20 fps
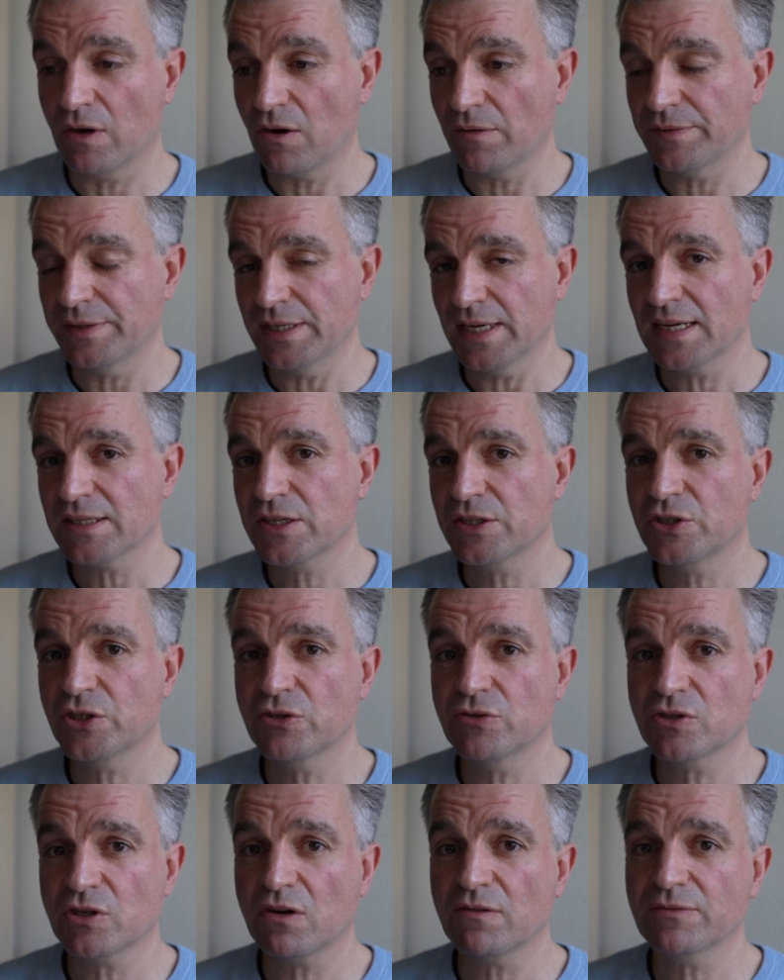the
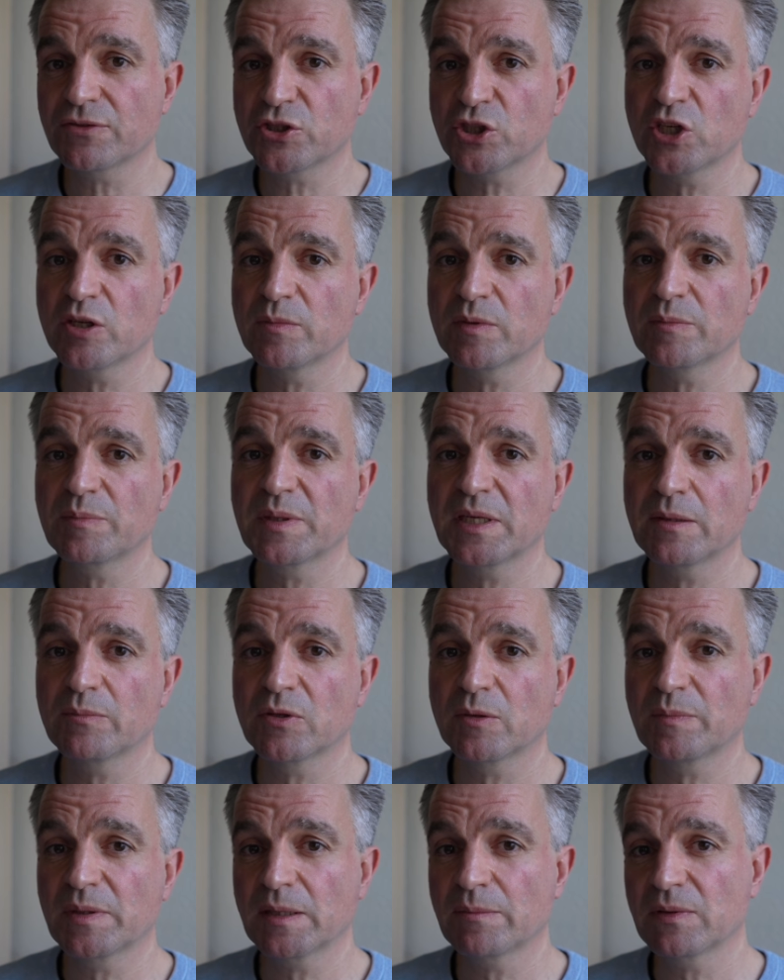attitudes of German
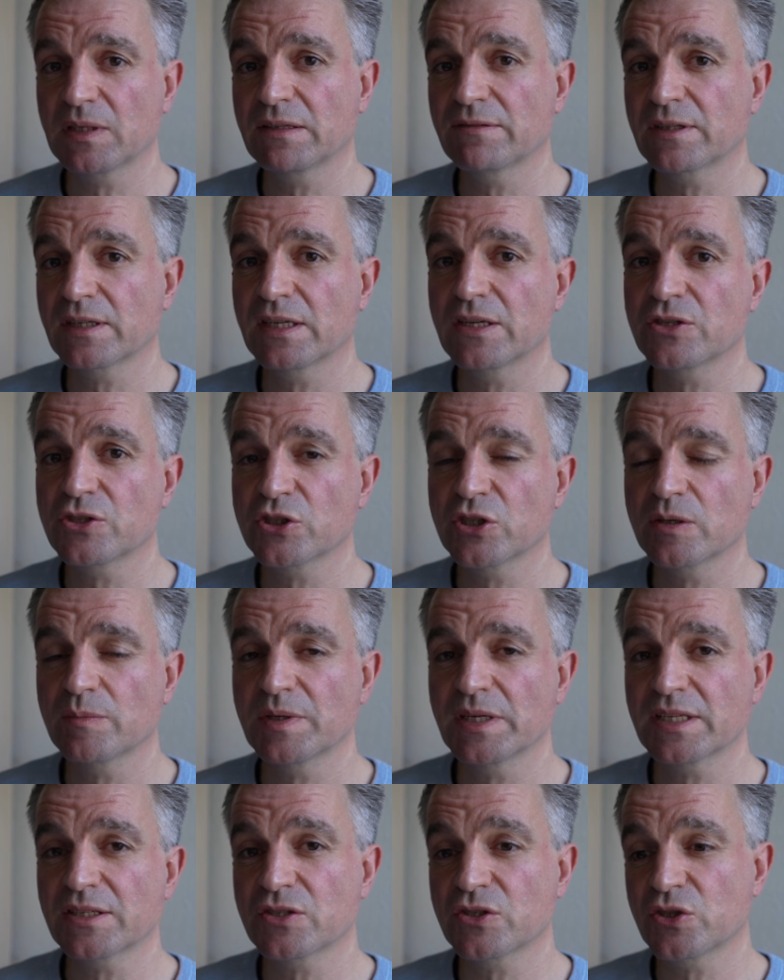people living in
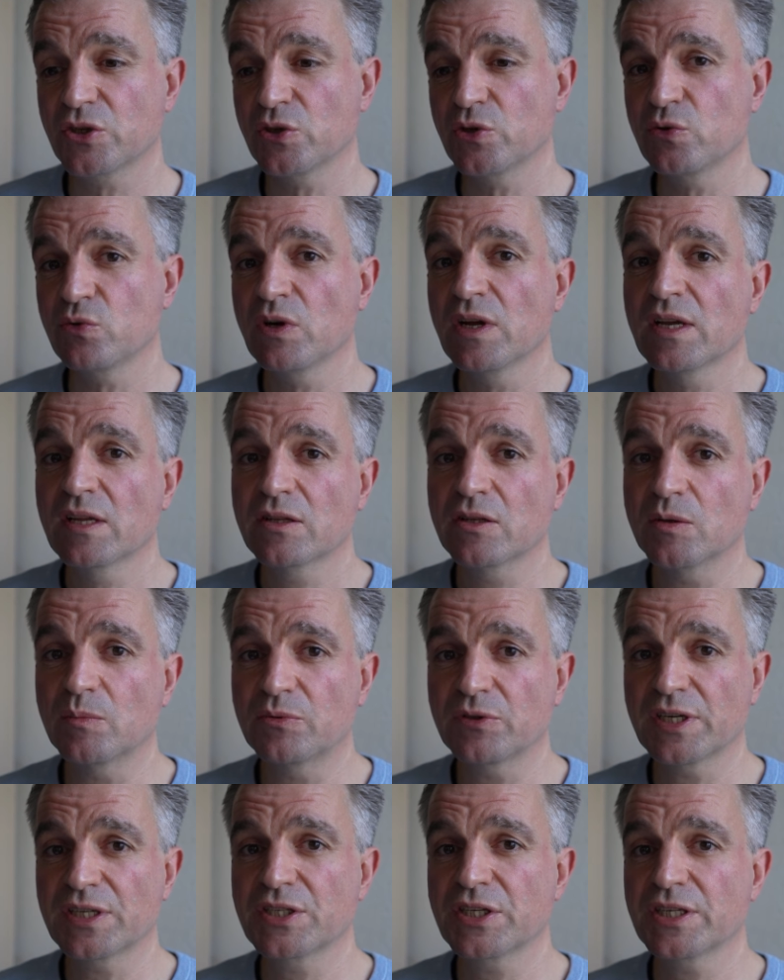Germany to the
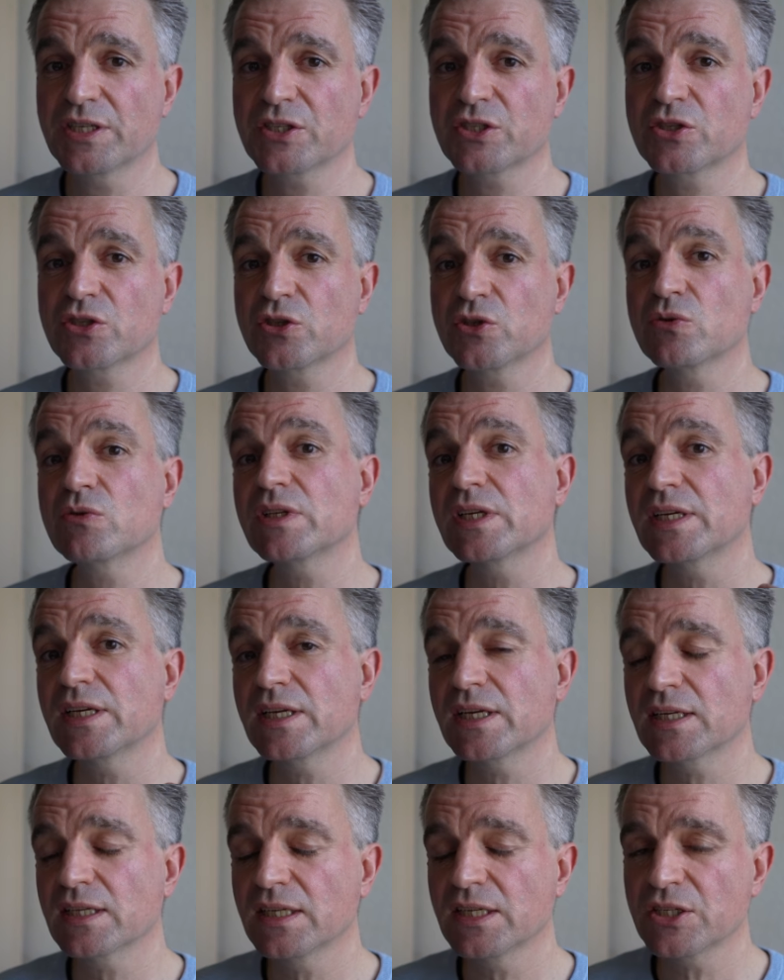British, to the
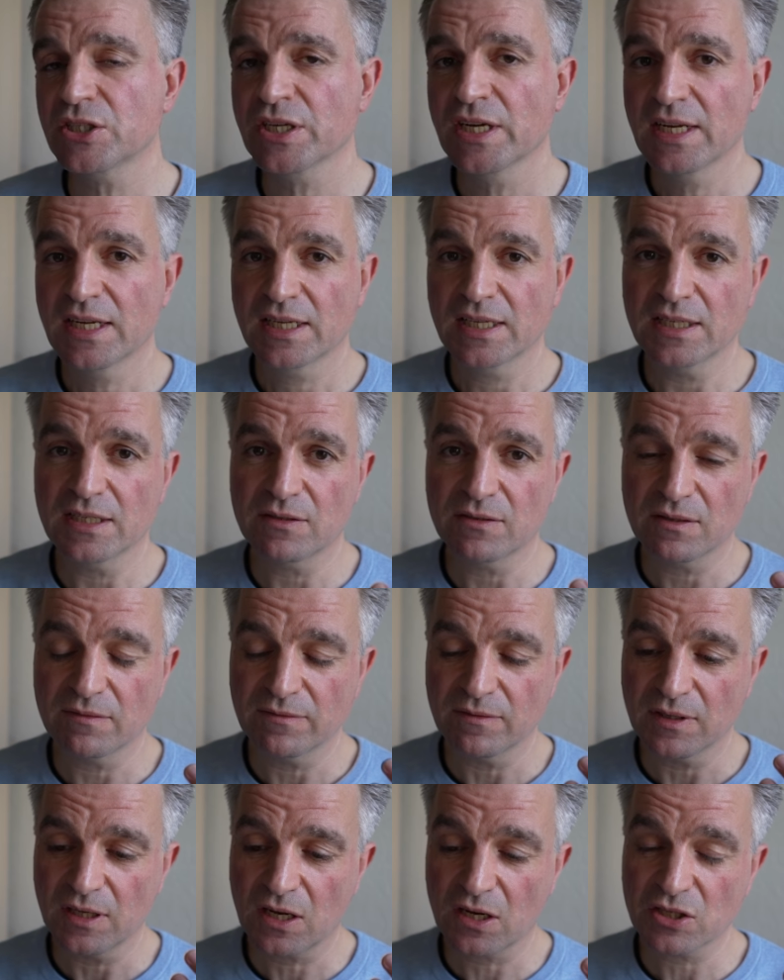English, is
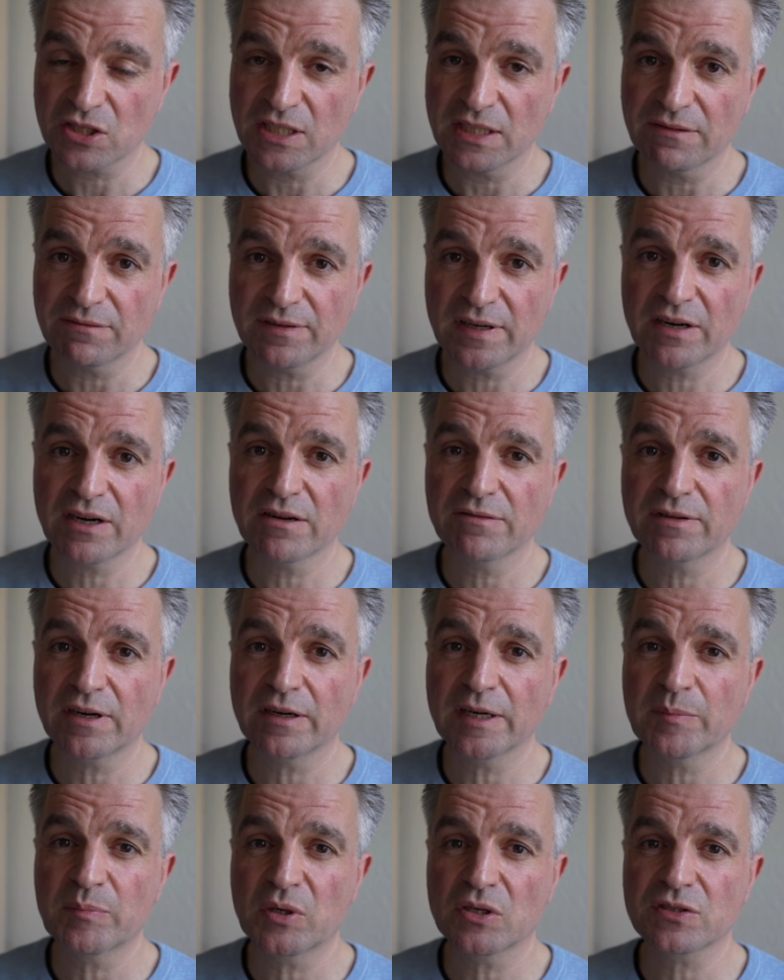largely very,
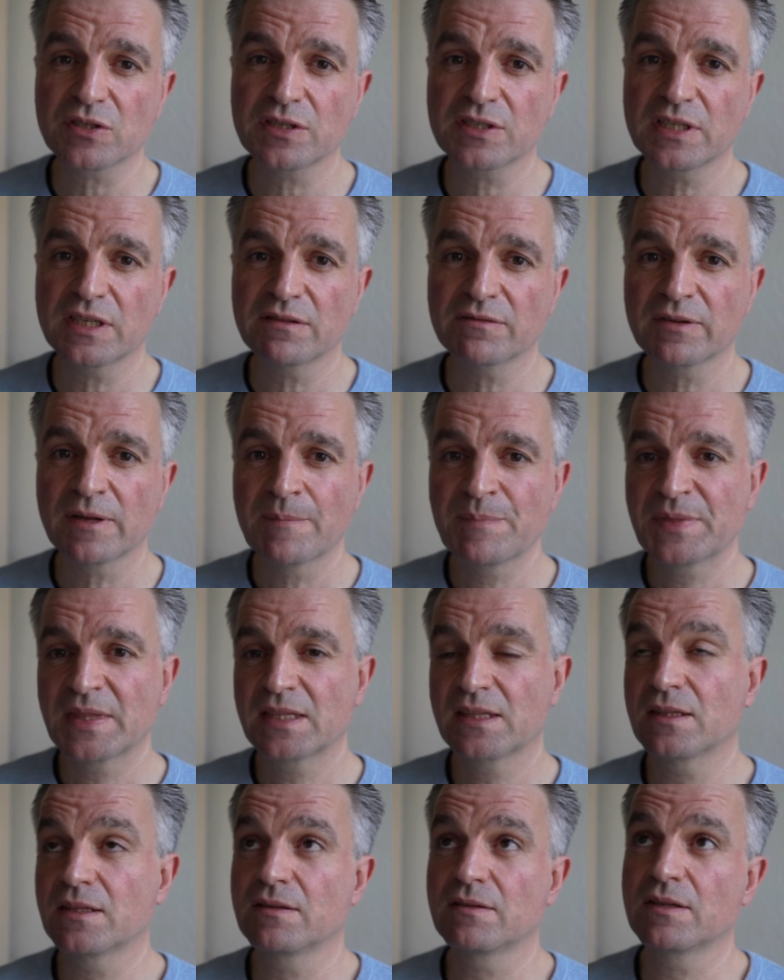very positive.
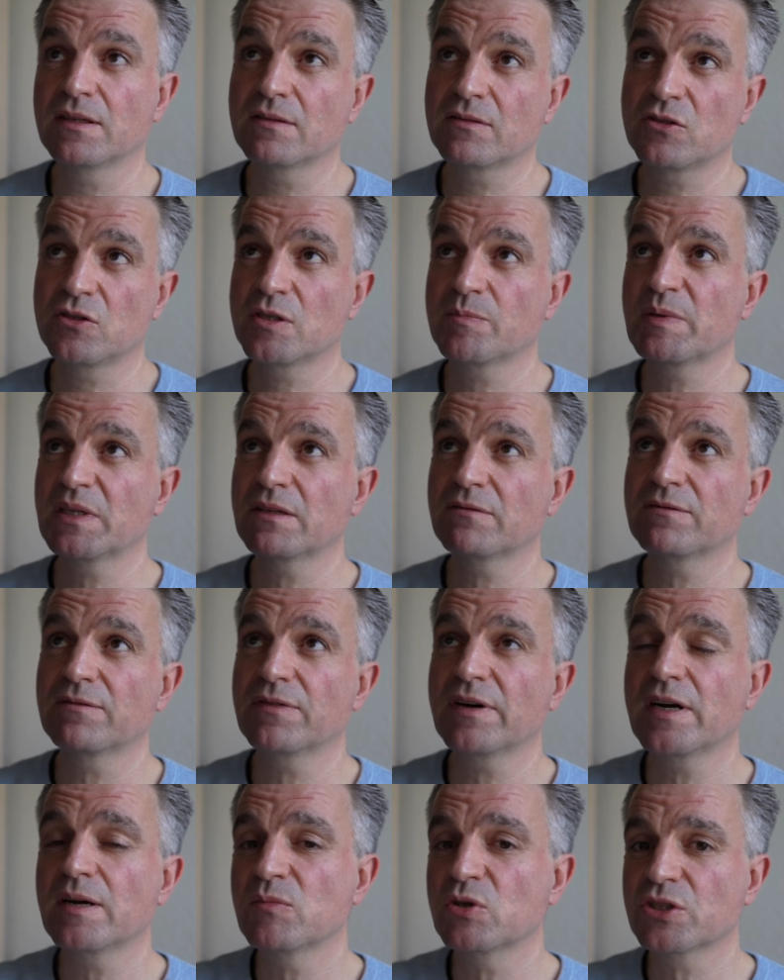To speak
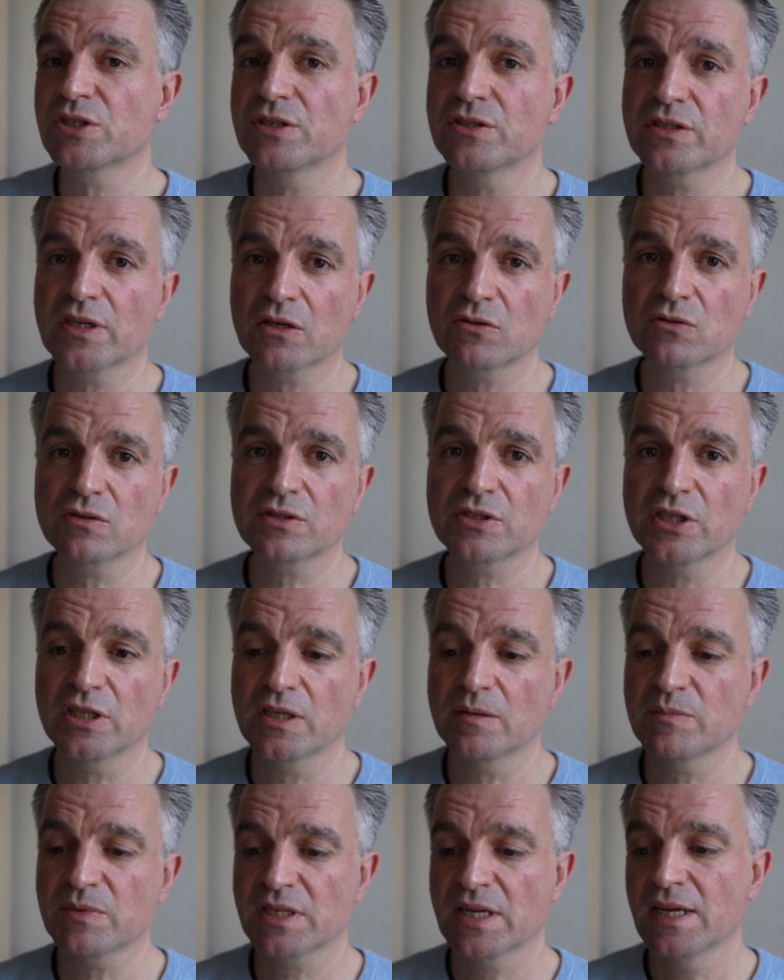very much in general
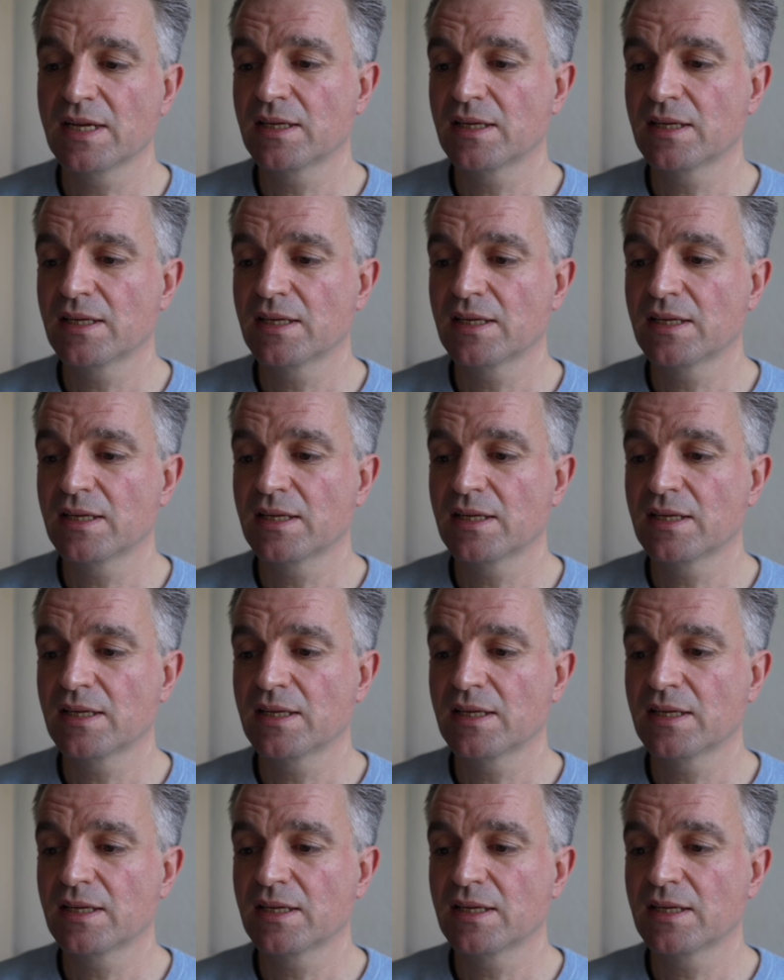terms,